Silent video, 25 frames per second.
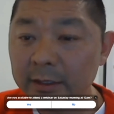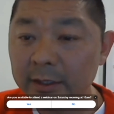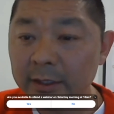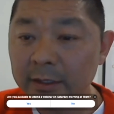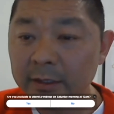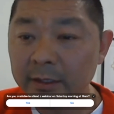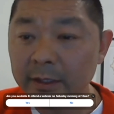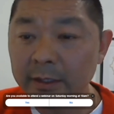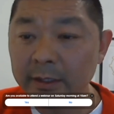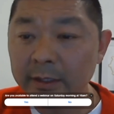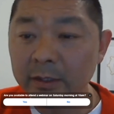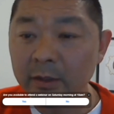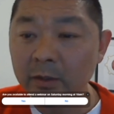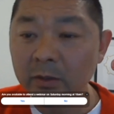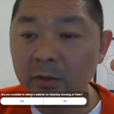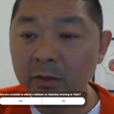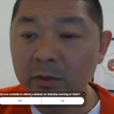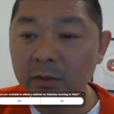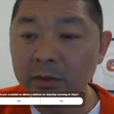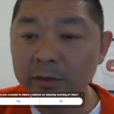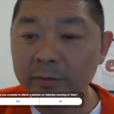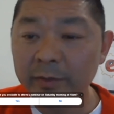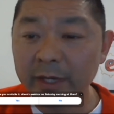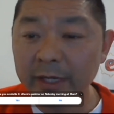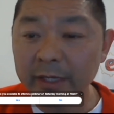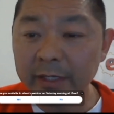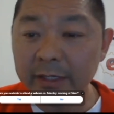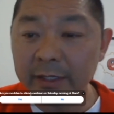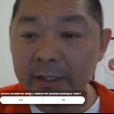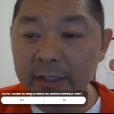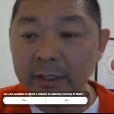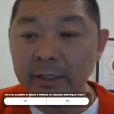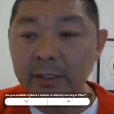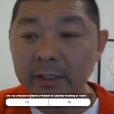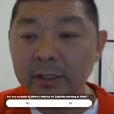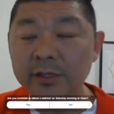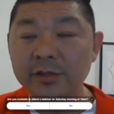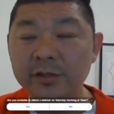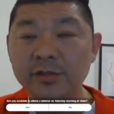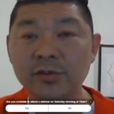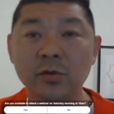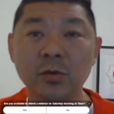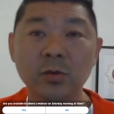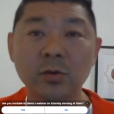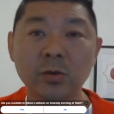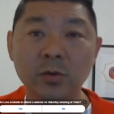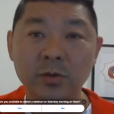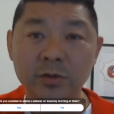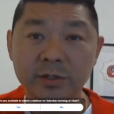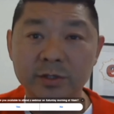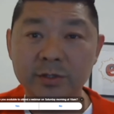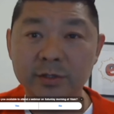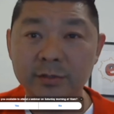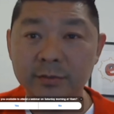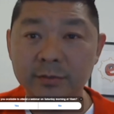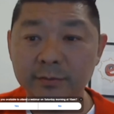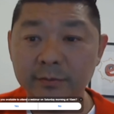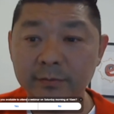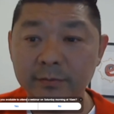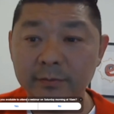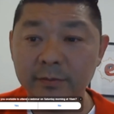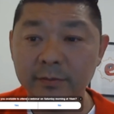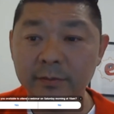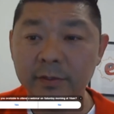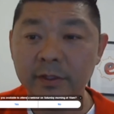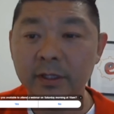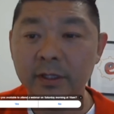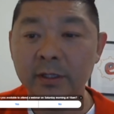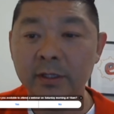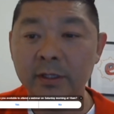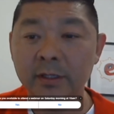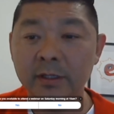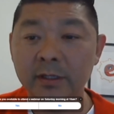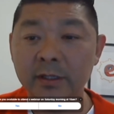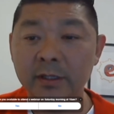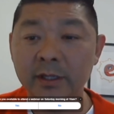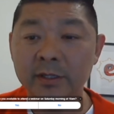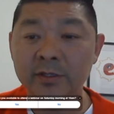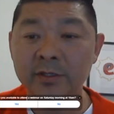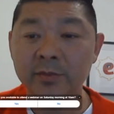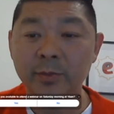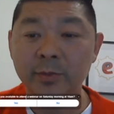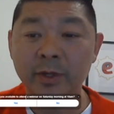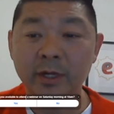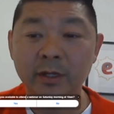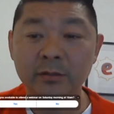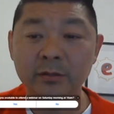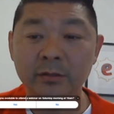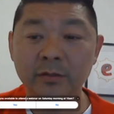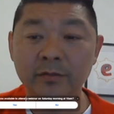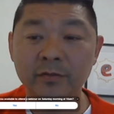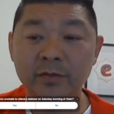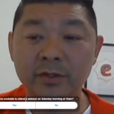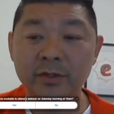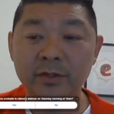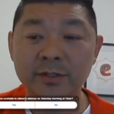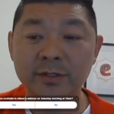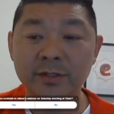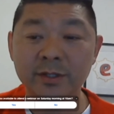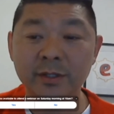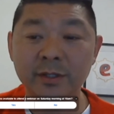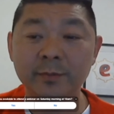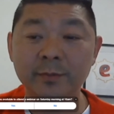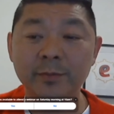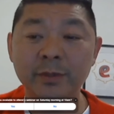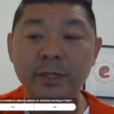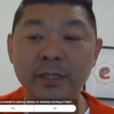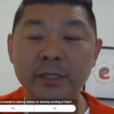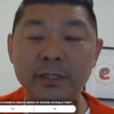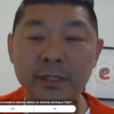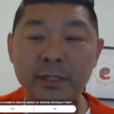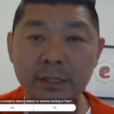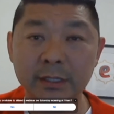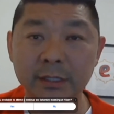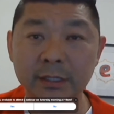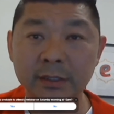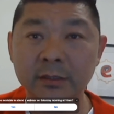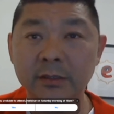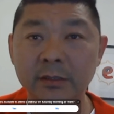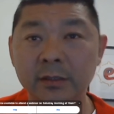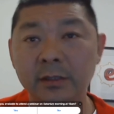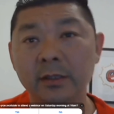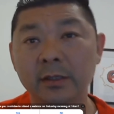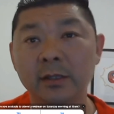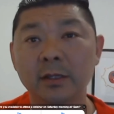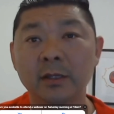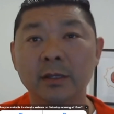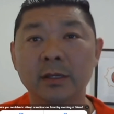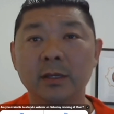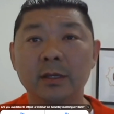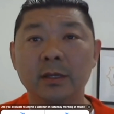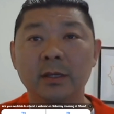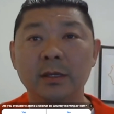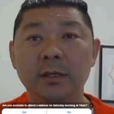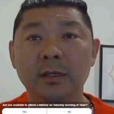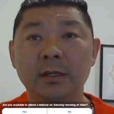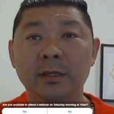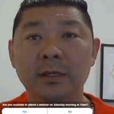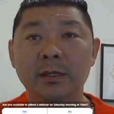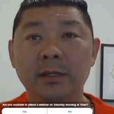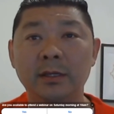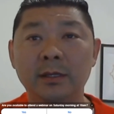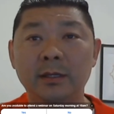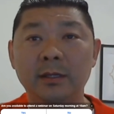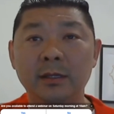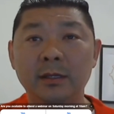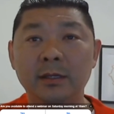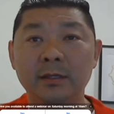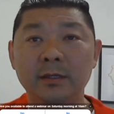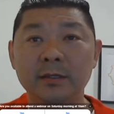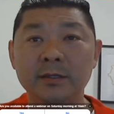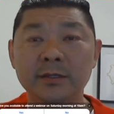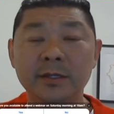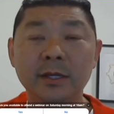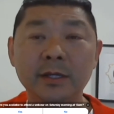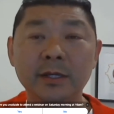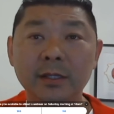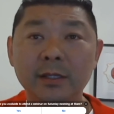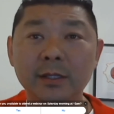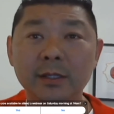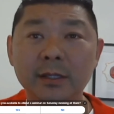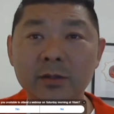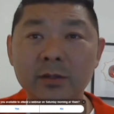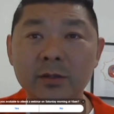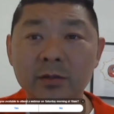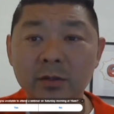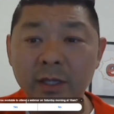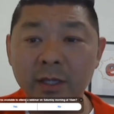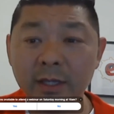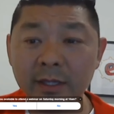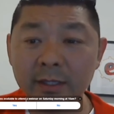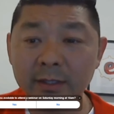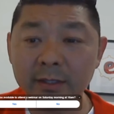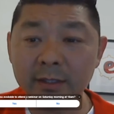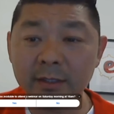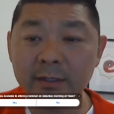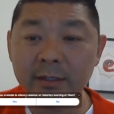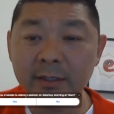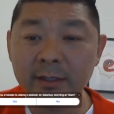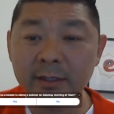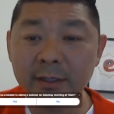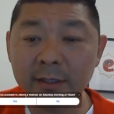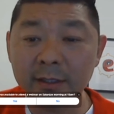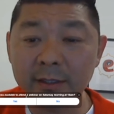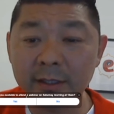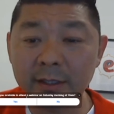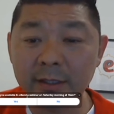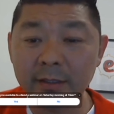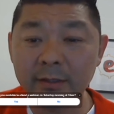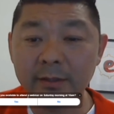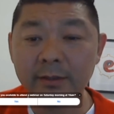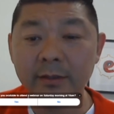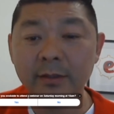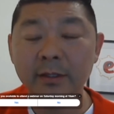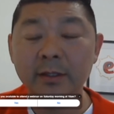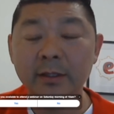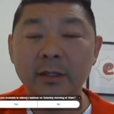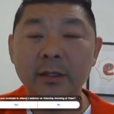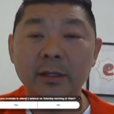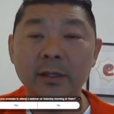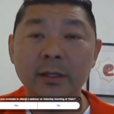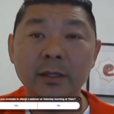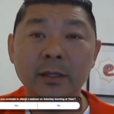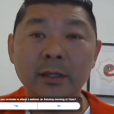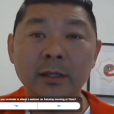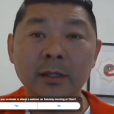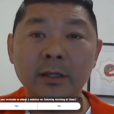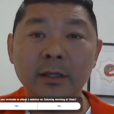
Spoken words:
can I include my English course as part of your CPD? And certainly you can, Catalina,